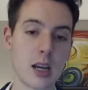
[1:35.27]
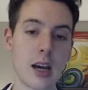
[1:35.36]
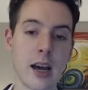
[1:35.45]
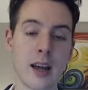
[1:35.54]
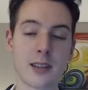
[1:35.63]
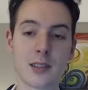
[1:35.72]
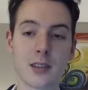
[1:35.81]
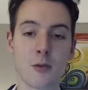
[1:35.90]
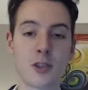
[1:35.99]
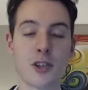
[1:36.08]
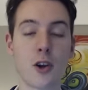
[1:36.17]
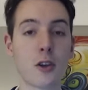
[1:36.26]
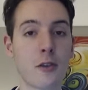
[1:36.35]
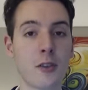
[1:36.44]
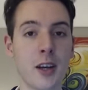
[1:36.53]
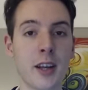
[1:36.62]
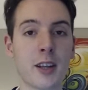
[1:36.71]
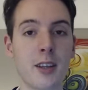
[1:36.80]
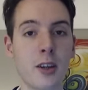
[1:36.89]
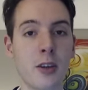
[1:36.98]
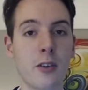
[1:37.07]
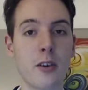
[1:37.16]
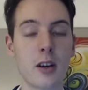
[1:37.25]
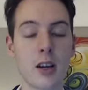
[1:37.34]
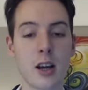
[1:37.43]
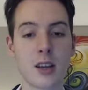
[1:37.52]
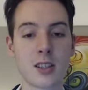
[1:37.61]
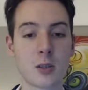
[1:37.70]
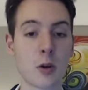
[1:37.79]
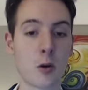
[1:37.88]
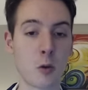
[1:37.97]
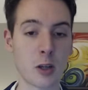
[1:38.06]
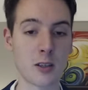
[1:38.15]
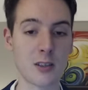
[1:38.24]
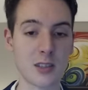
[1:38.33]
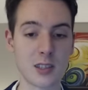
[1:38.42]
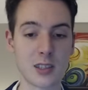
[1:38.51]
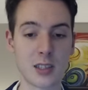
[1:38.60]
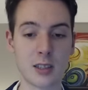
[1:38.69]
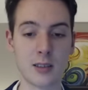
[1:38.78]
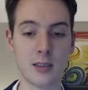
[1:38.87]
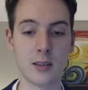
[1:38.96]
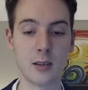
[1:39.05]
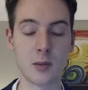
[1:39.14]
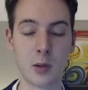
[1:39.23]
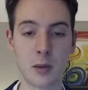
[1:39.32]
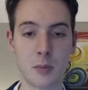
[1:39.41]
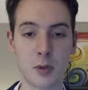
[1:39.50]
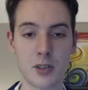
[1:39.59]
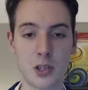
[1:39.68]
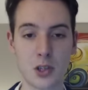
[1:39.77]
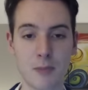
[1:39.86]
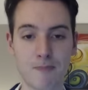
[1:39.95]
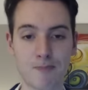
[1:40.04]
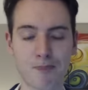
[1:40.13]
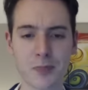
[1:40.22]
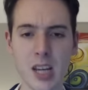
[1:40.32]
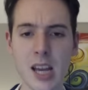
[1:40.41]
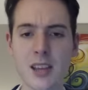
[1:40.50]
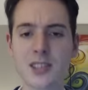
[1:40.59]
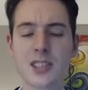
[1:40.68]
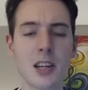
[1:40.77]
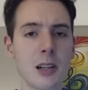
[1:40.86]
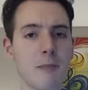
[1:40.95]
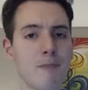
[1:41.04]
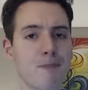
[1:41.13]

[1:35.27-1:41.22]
as a result of that, there are square weaknesses in the white position. Still,